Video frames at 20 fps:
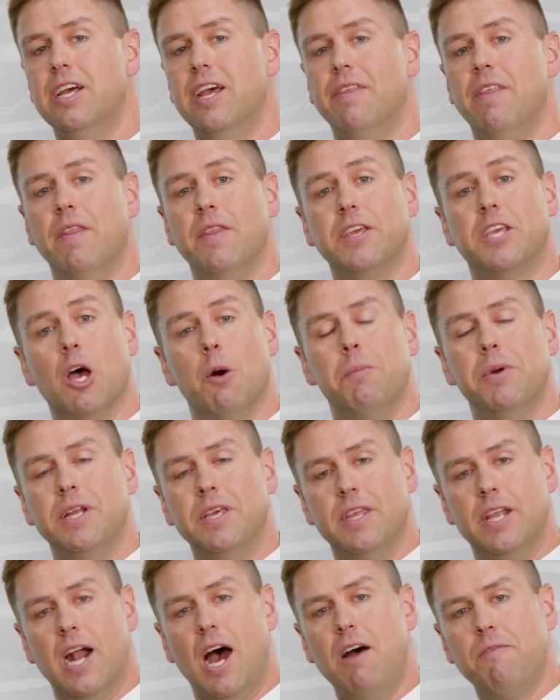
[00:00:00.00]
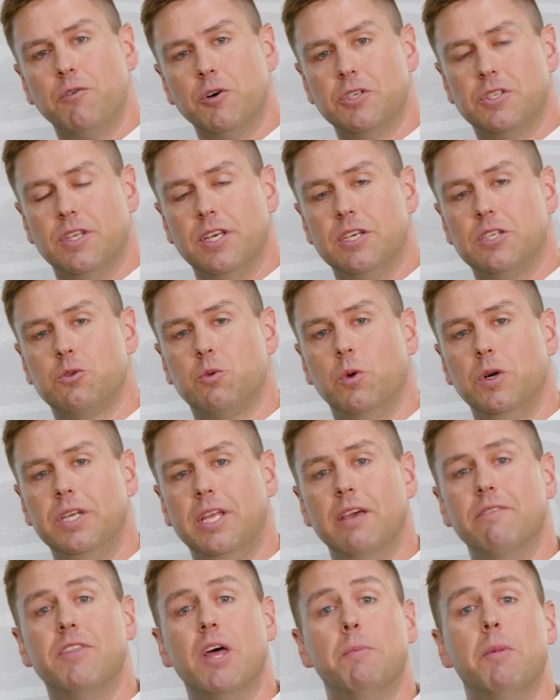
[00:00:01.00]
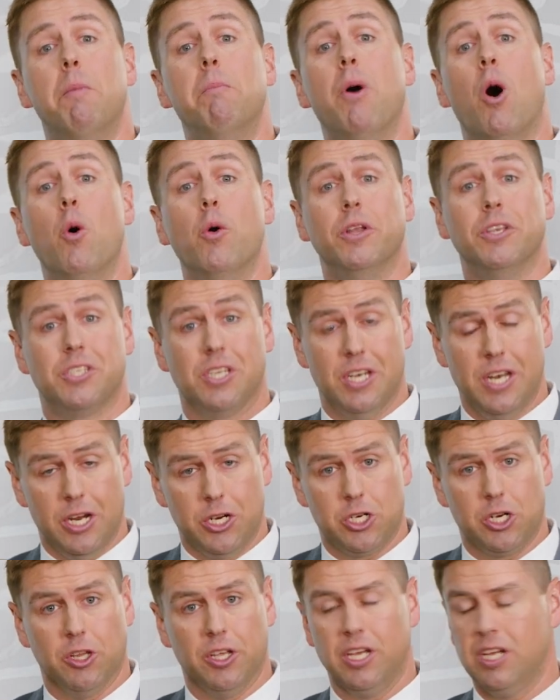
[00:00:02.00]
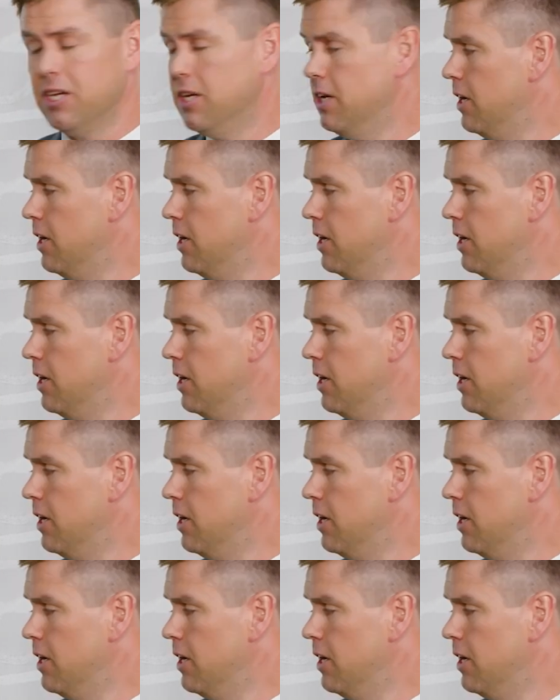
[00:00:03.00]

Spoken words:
and then the company that offers this would give them a bonus initially.